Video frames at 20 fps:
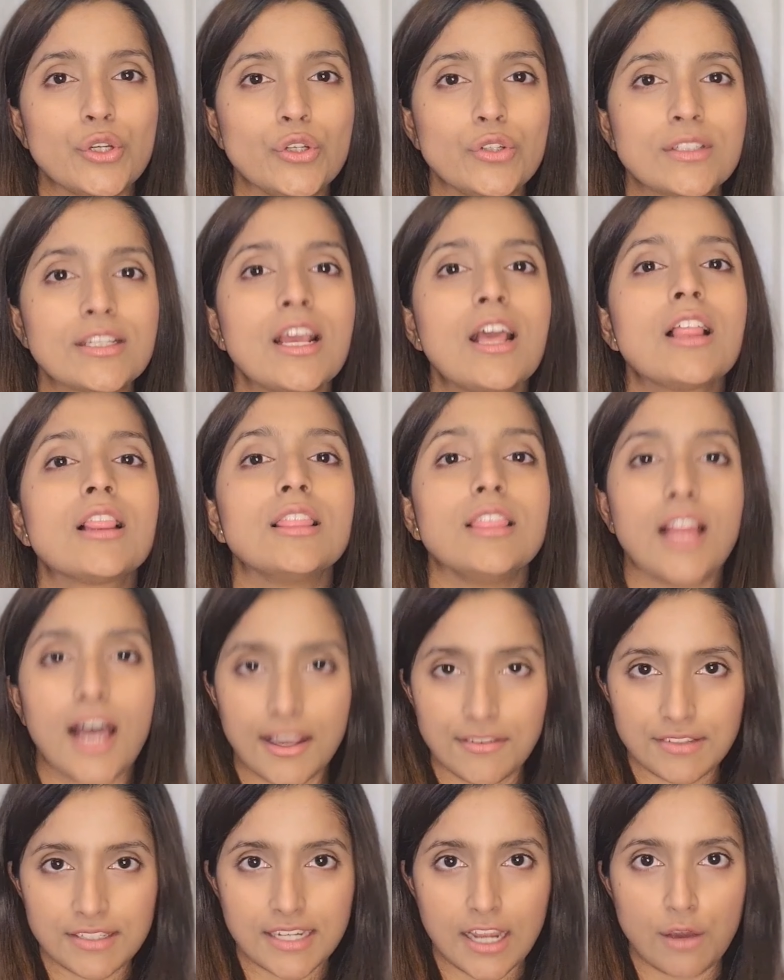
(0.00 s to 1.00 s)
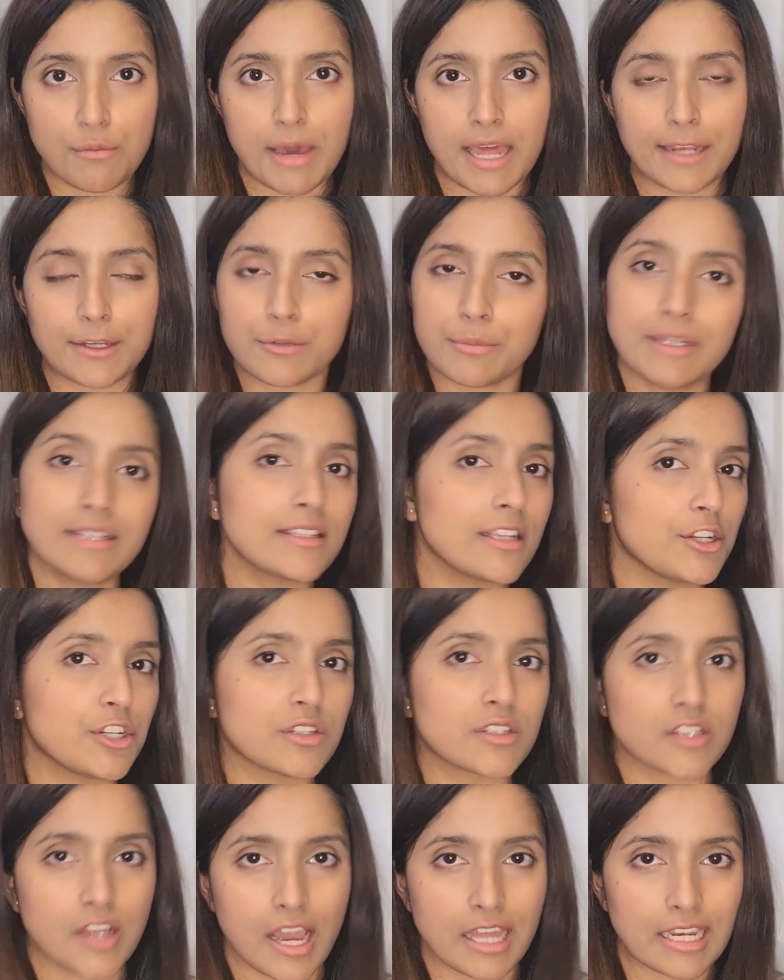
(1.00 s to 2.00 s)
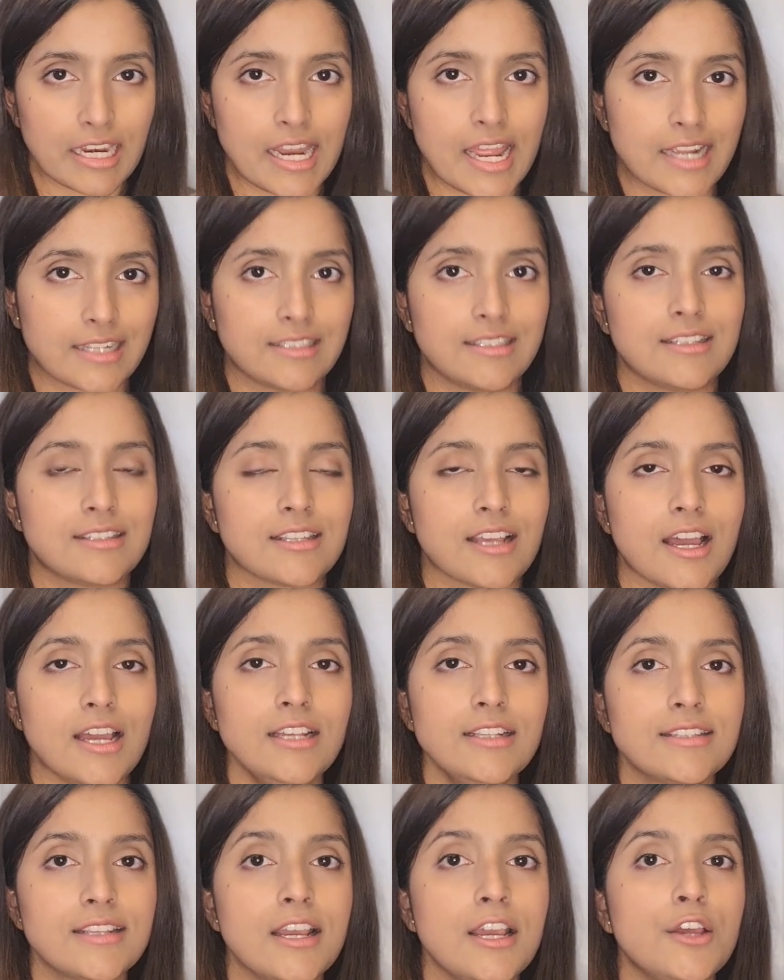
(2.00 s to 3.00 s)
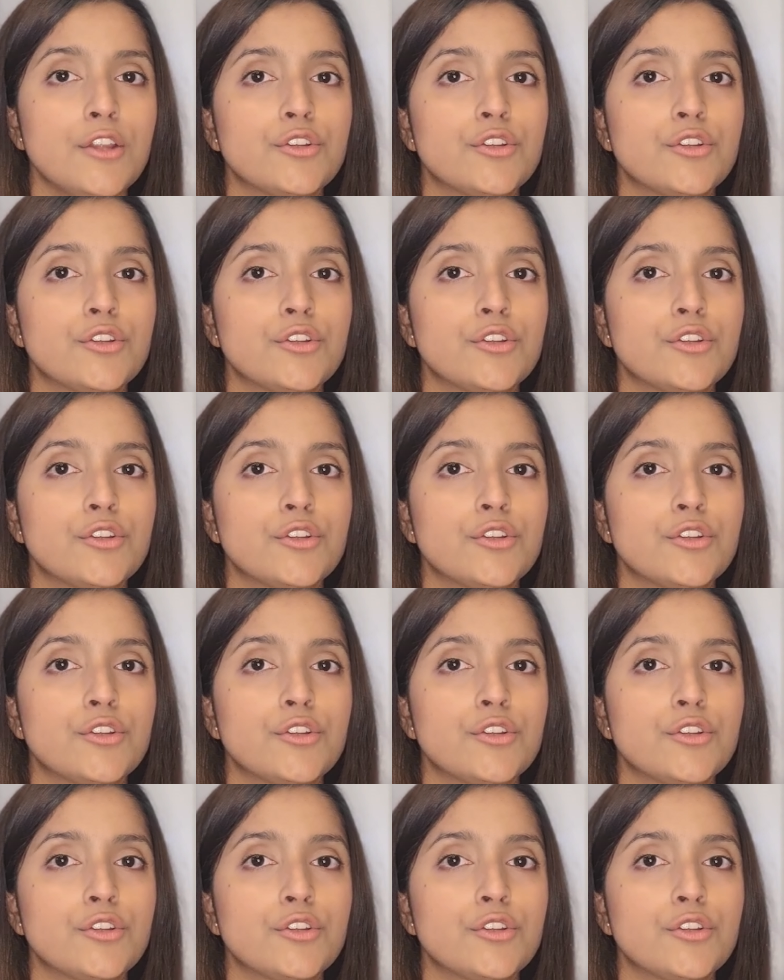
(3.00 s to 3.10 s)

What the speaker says: use lifestyle management such as diet and exercise